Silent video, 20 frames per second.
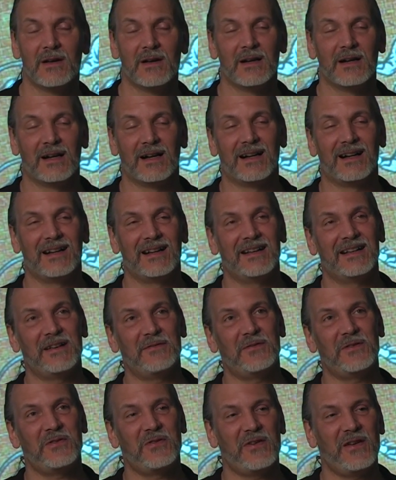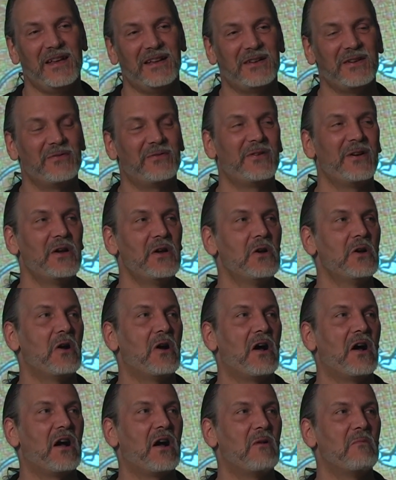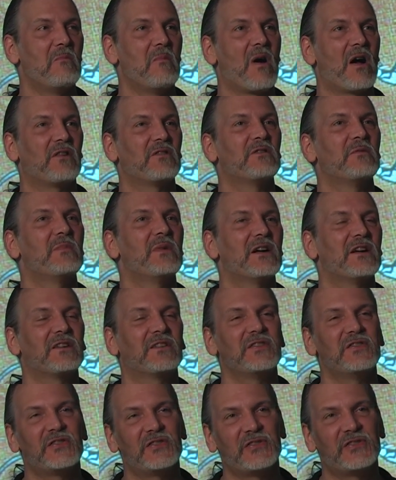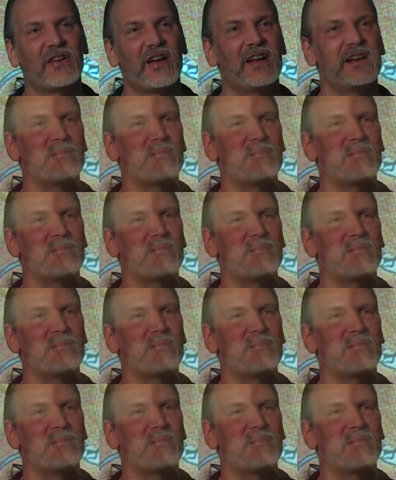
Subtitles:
If you think of modern American society,